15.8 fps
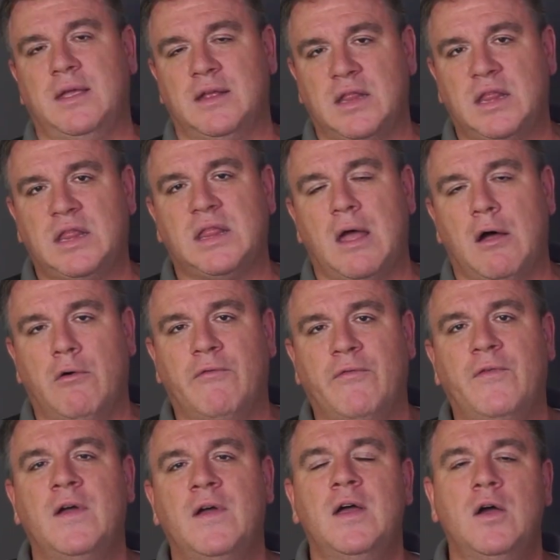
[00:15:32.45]

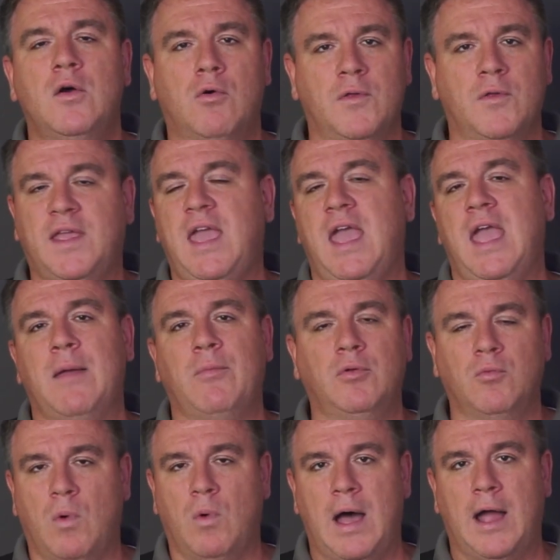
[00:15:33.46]
itself or the
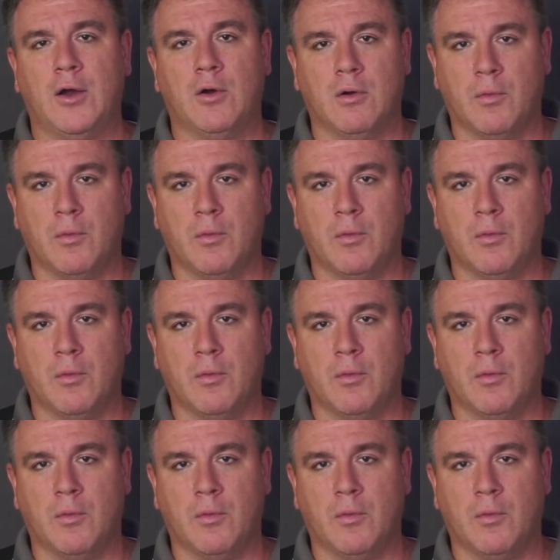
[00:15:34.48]
cable, wire,